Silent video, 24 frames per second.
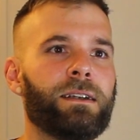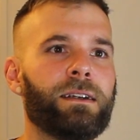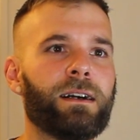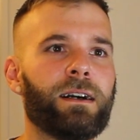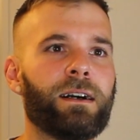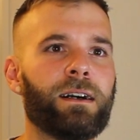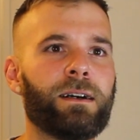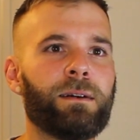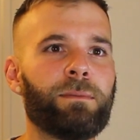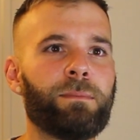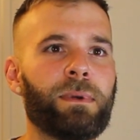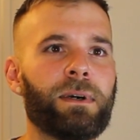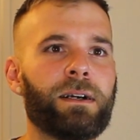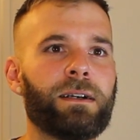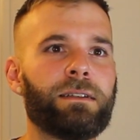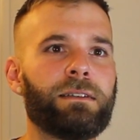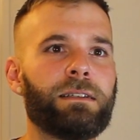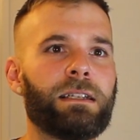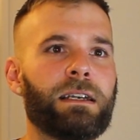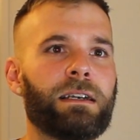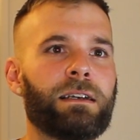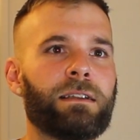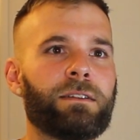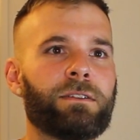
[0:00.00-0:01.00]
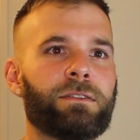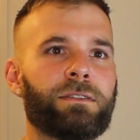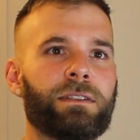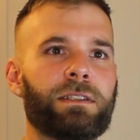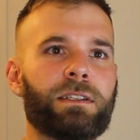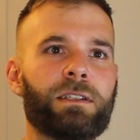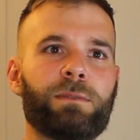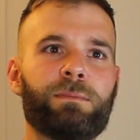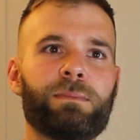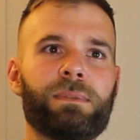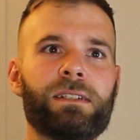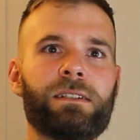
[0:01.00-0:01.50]
Now, there's a
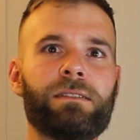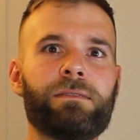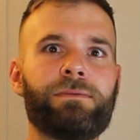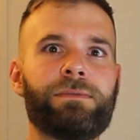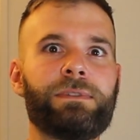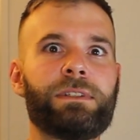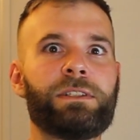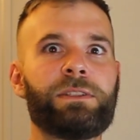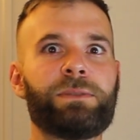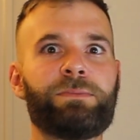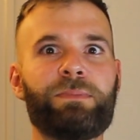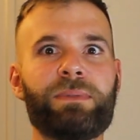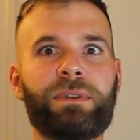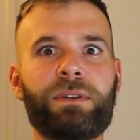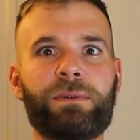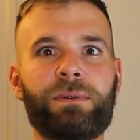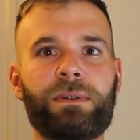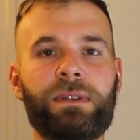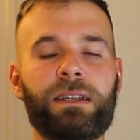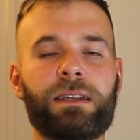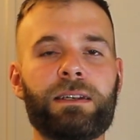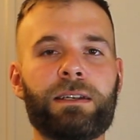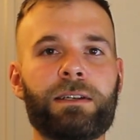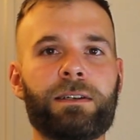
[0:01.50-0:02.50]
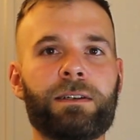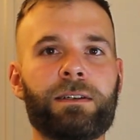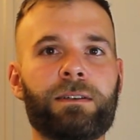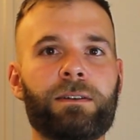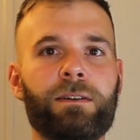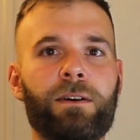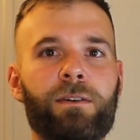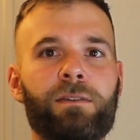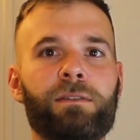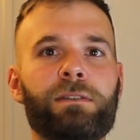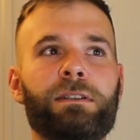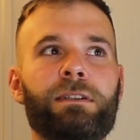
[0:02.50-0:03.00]
little bit of dispute here
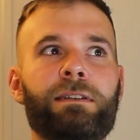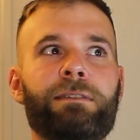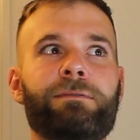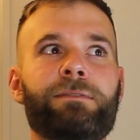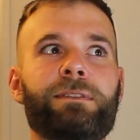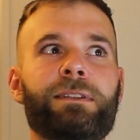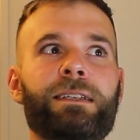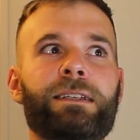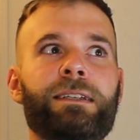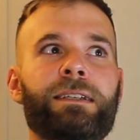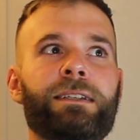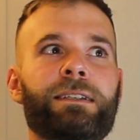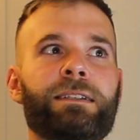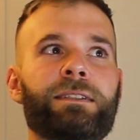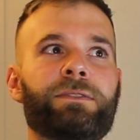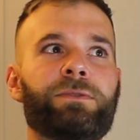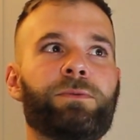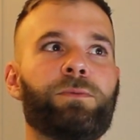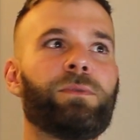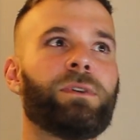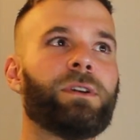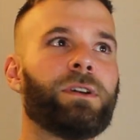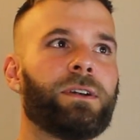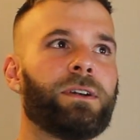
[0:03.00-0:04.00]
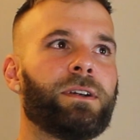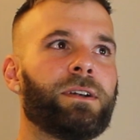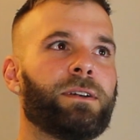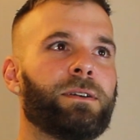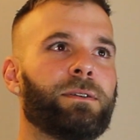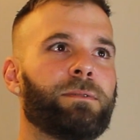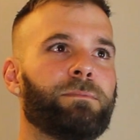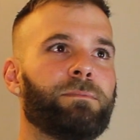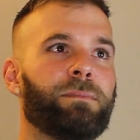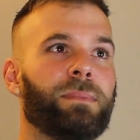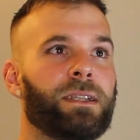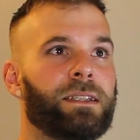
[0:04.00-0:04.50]
on if these were
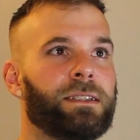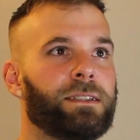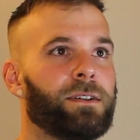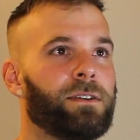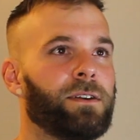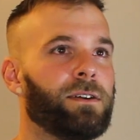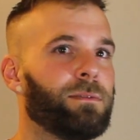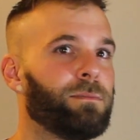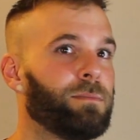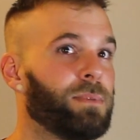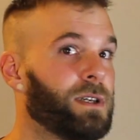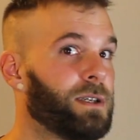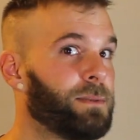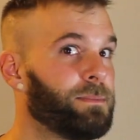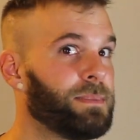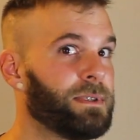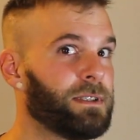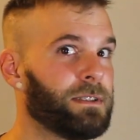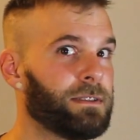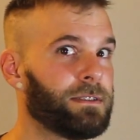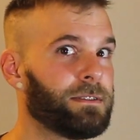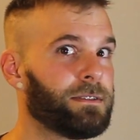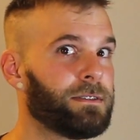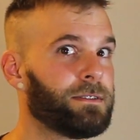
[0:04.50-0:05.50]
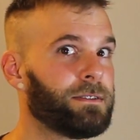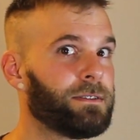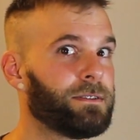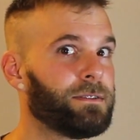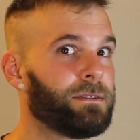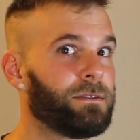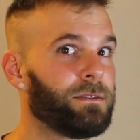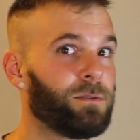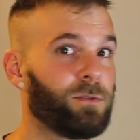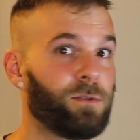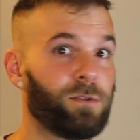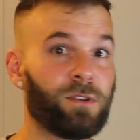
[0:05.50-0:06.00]
minted on purpose
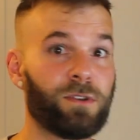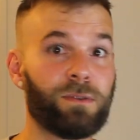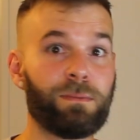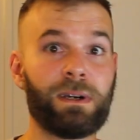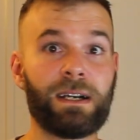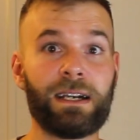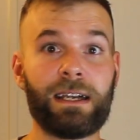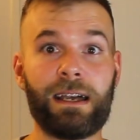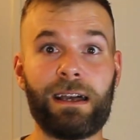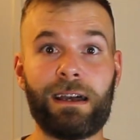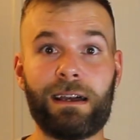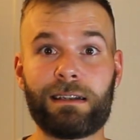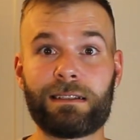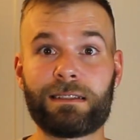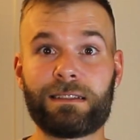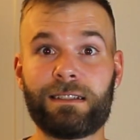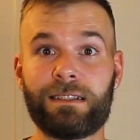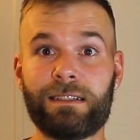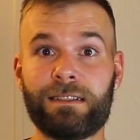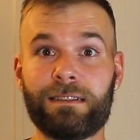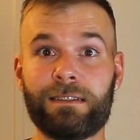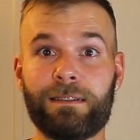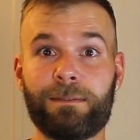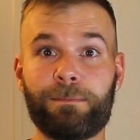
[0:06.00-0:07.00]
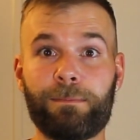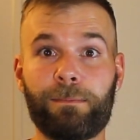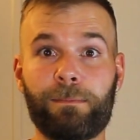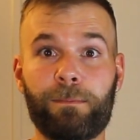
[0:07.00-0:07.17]
or by accident.